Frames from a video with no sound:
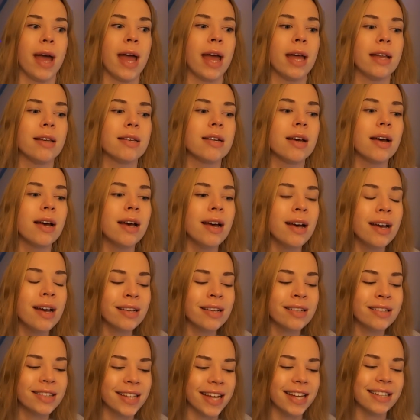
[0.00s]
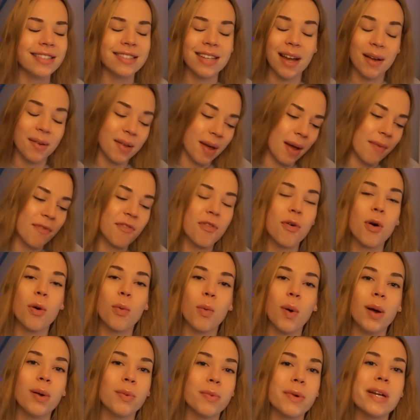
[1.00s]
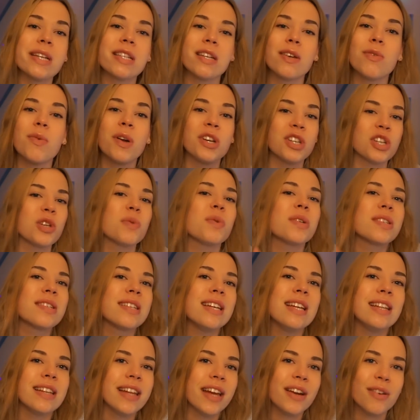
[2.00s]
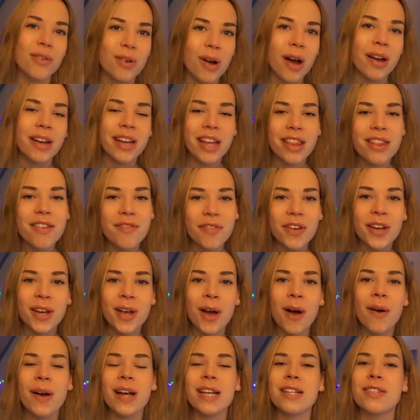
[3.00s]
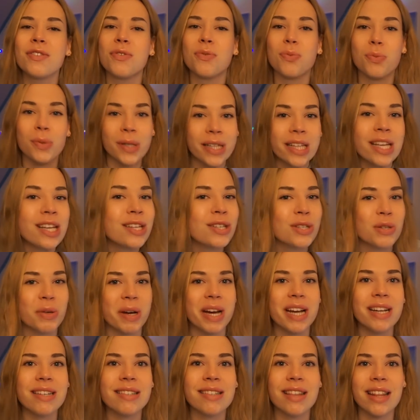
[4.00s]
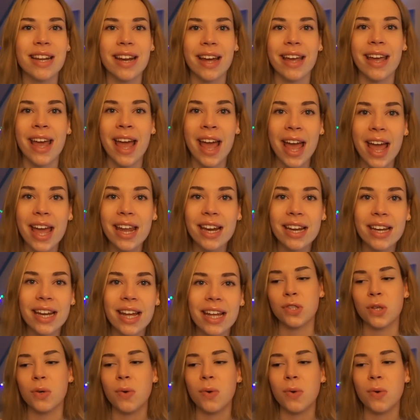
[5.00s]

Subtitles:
And this, for one reason which you will see later on in the video, is really strange that I hated it.